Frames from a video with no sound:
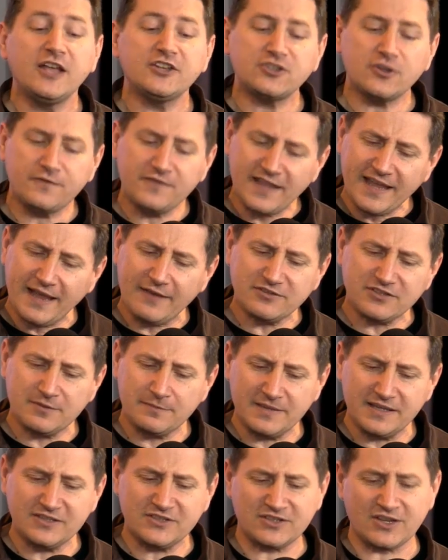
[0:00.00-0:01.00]
So if they have
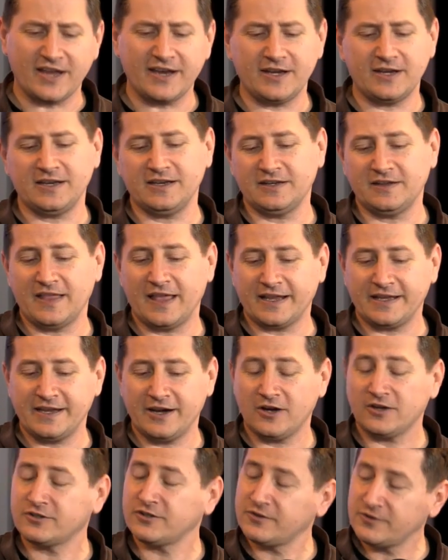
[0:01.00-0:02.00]
some insight into that
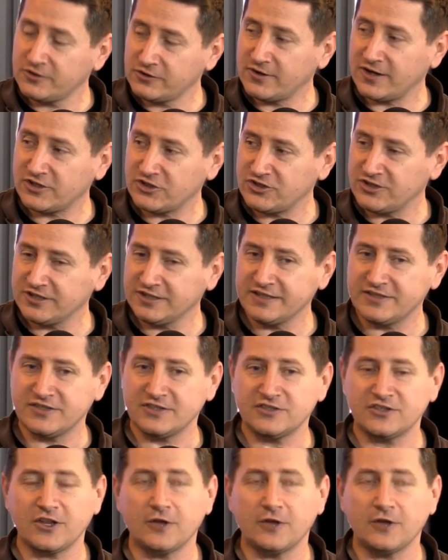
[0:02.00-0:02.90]
character, the director should listen.